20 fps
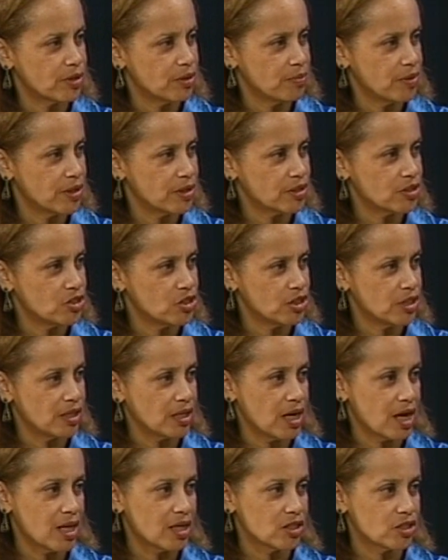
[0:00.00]
American
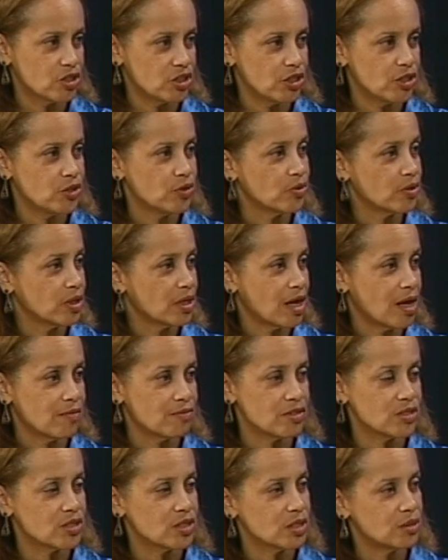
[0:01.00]
genealogy. You can
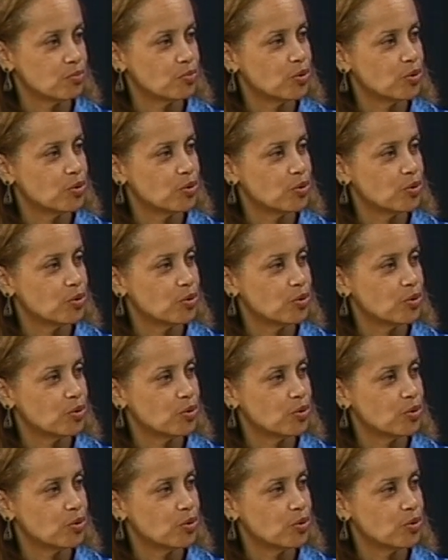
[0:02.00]
obviously